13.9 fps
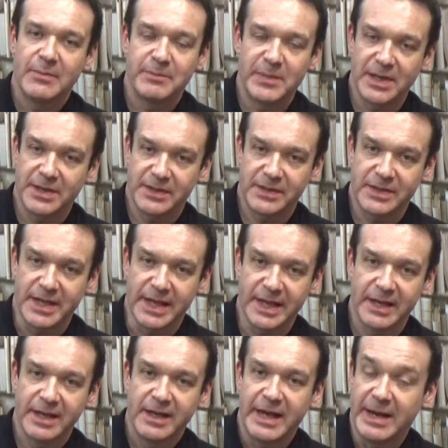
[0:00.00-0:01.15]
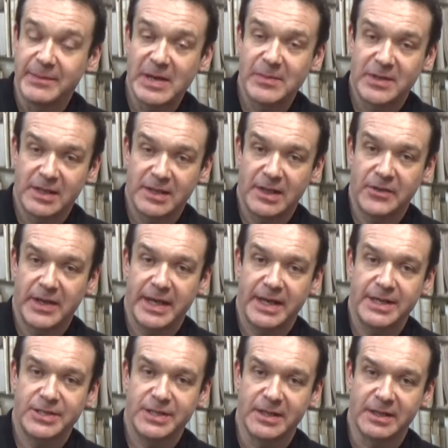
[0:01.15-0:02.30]
birth year, and maybe the
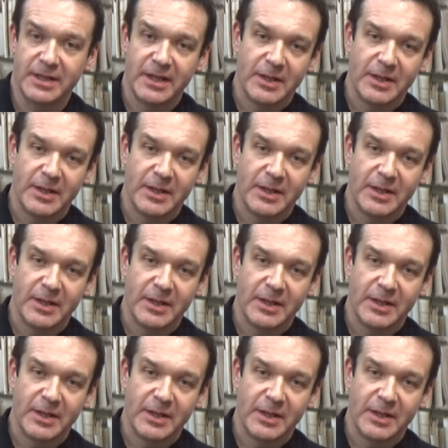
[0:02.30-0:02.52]
location.